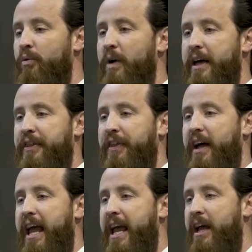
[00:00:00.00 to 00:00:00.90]
with
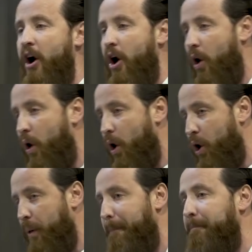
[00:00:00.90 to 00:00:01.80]
a
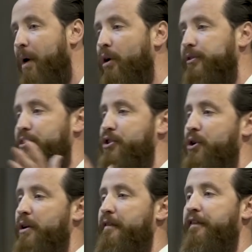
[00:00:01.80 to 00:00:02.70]
whole
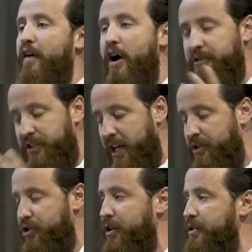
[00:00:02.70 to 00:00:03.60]
multitude of false
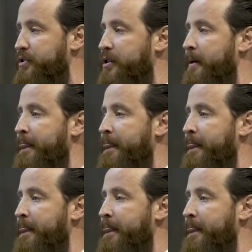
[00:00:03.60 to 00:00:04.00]
teachers,